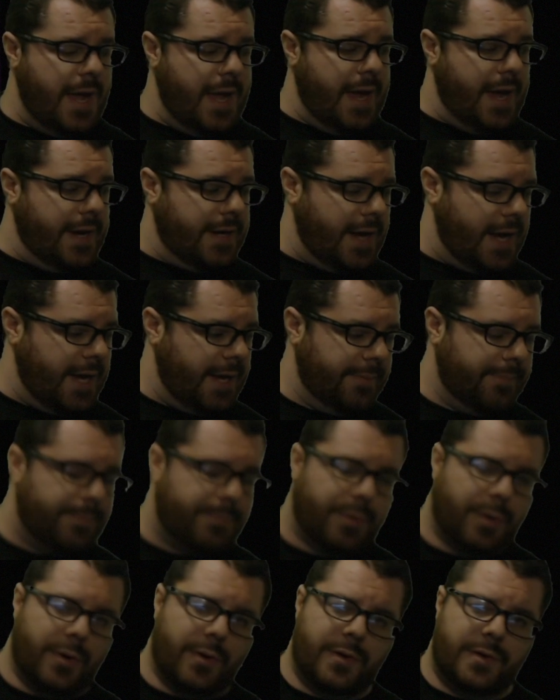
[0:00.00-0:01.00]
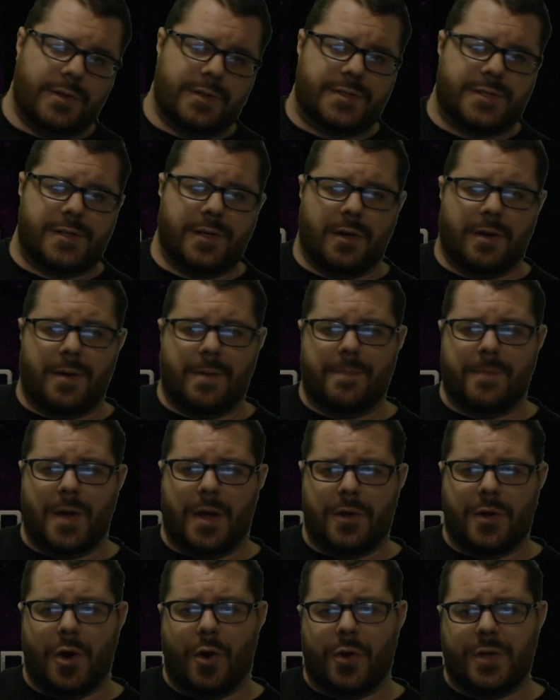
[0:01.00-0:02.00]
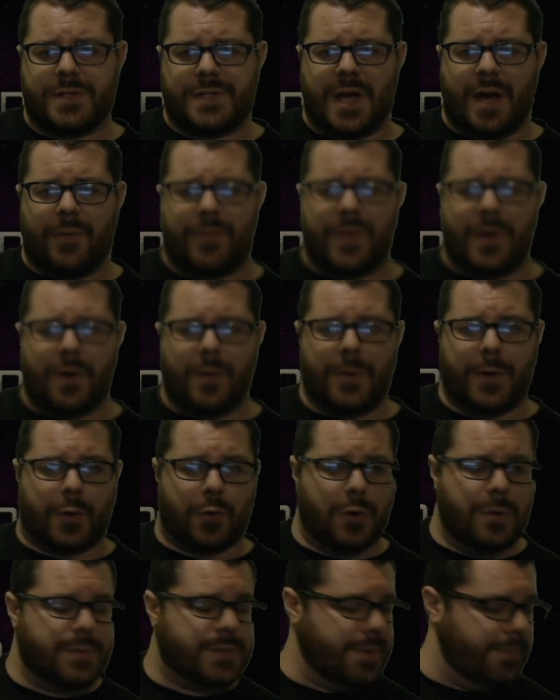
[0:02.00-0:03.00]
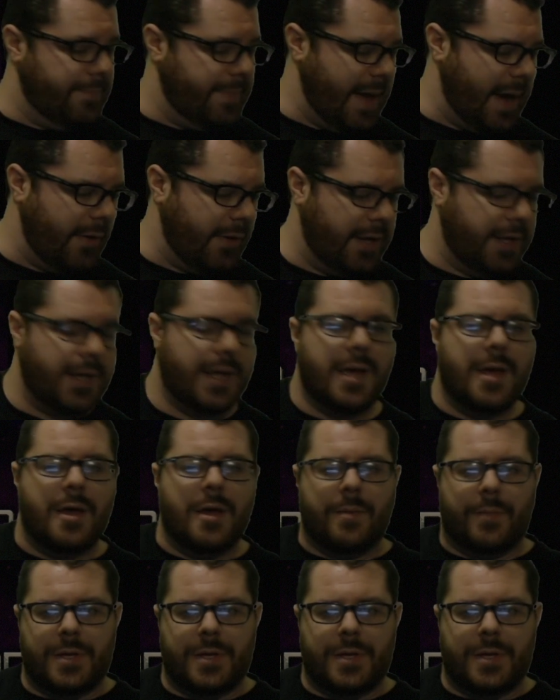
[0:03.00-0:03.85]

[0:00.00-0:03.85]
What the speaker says: And I had put a notice out there in the groups about it.